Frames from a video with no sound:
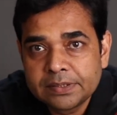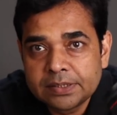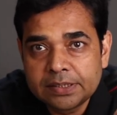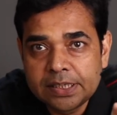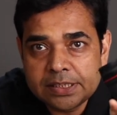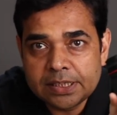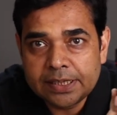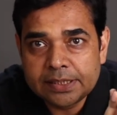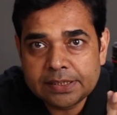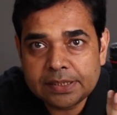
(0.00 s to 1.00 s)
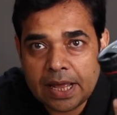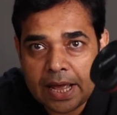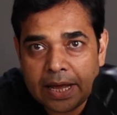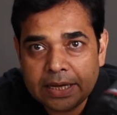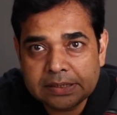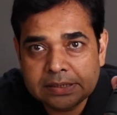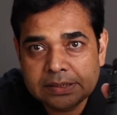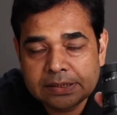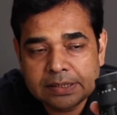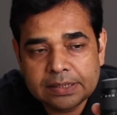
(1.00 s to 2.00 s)
this lens
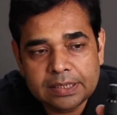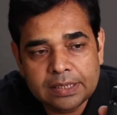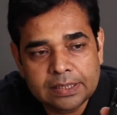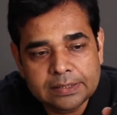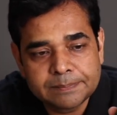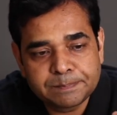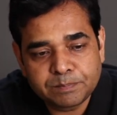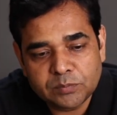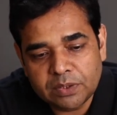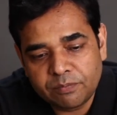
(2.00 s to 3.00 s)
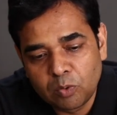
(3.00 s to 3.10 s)
has the